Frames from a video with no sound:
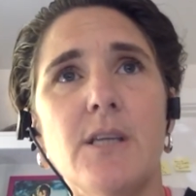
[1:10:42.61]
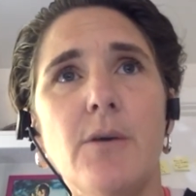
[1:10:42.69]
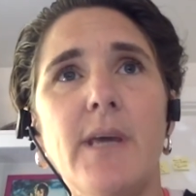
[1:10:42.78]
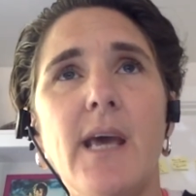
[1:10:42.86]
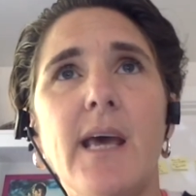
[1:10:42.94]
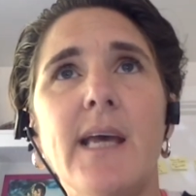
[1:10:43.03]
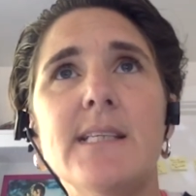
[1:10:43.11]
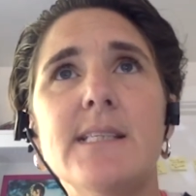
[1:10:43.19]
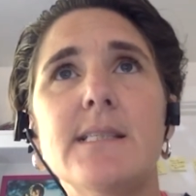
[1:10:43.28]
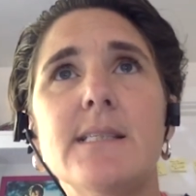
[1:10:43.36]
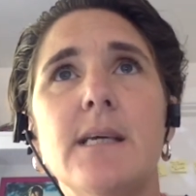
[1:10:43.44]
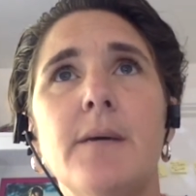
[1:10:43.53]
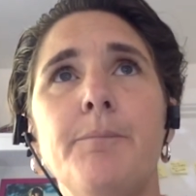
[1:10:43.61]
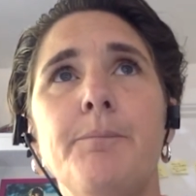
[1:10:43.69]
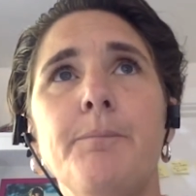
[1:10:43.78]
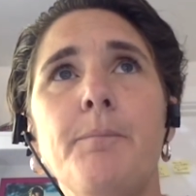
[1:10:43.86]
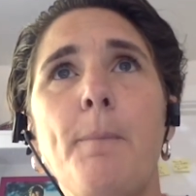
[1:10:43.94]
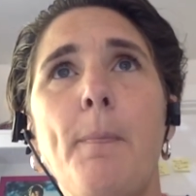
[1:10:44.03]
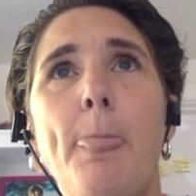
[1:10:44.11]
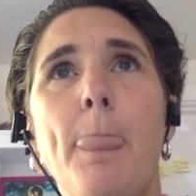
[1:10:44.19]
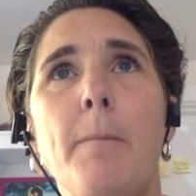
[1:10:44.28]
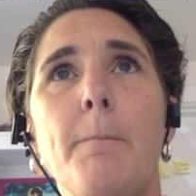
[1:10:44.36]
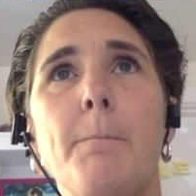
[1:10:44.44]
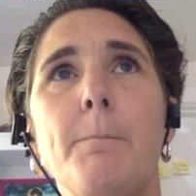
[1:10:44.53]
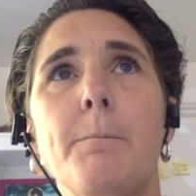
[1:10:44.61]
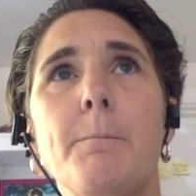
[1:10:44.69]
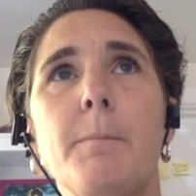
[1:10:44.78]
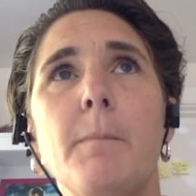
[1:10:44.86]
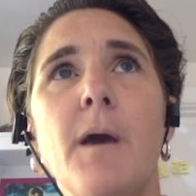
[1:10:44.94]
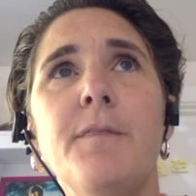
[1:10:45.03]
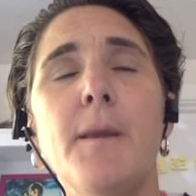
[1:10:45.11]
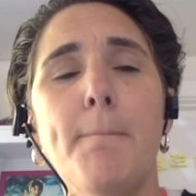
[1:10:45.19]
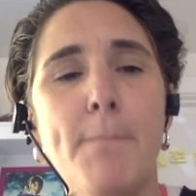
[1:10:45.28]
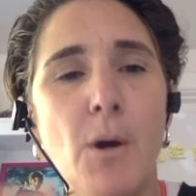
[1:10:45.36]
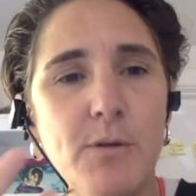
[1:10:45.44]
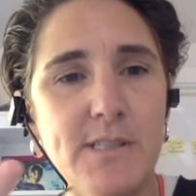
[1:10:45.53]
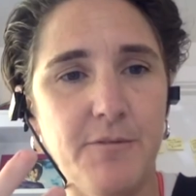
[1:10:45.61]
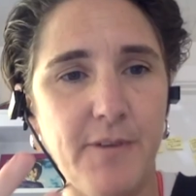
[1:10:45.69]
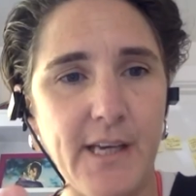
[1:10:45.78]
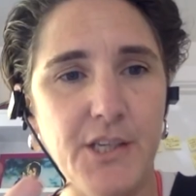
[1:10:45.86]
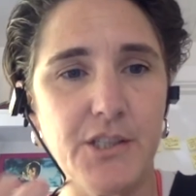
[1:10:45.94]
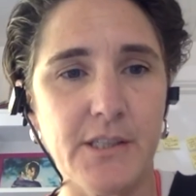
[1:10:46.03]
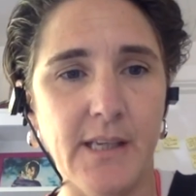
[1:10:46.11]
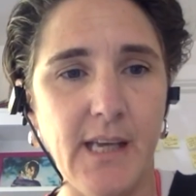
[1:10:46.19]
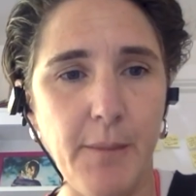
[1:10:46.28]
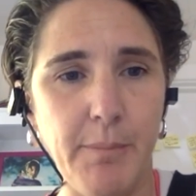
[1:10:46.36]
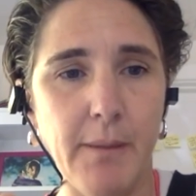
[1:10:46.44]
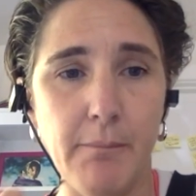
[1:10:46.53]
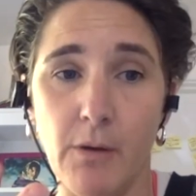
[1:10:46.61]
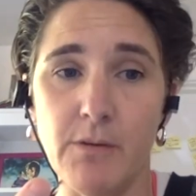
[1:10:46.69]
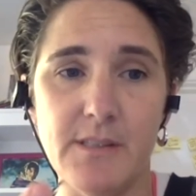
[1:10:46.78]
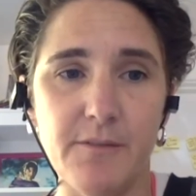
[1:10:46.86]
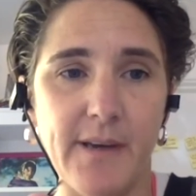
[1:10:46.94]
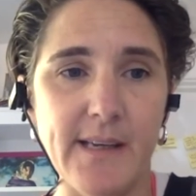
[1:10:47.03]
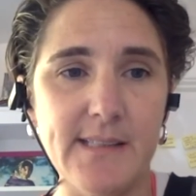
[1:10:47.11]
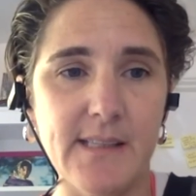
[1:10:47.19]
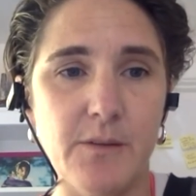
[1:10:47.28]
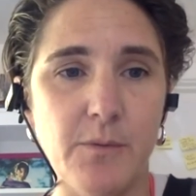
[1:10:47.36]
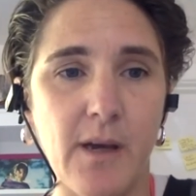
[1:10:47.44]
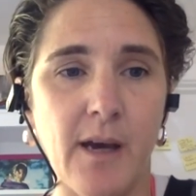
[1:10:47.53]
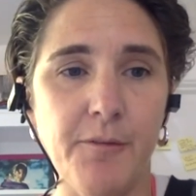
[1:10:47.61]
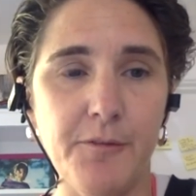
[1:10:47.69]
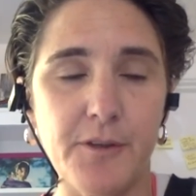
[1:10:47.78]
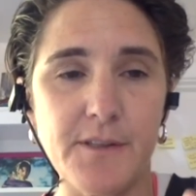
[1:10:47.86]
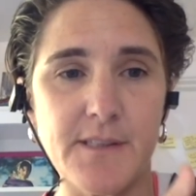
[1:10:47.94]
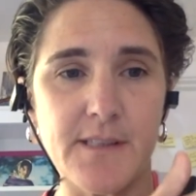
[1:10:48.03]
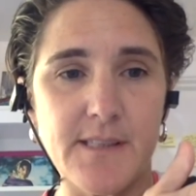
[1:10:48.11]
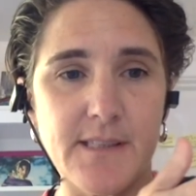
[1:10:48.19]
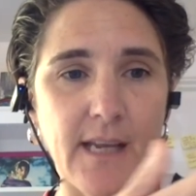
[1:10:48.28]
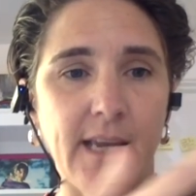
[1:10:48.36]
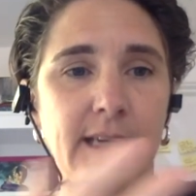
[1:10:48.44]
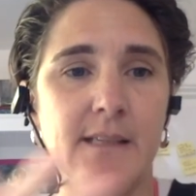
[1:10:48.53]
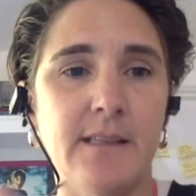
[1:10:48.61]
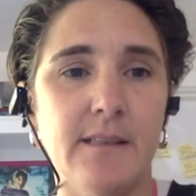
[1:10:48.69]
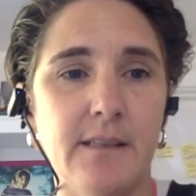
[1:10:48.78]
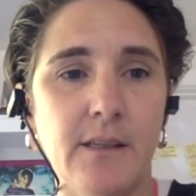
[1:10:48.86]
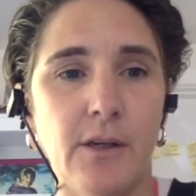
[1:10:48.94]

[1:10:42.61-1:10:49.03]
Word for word: so yeah, it's um, I think motivation, keeping motivated after sustained,